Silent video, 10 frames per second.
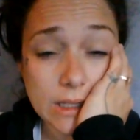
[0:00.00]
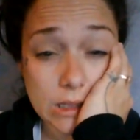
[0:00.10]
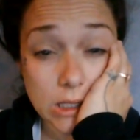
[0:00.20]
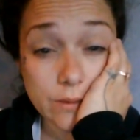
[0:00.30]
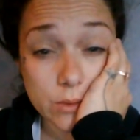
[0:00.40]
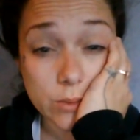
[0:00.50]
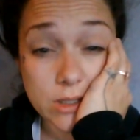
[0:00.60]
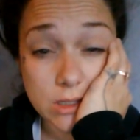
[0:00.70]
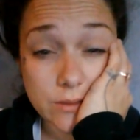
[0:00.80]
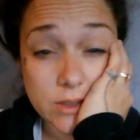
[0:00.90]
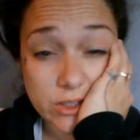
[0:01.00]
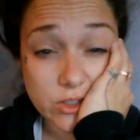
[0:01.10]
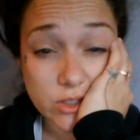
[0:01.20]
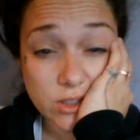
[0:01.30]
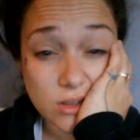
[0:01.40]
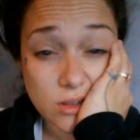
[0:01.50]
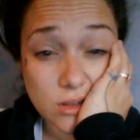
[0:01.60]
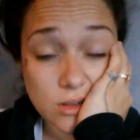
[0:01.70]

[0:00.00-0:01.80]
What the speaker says: loved ones of addiction.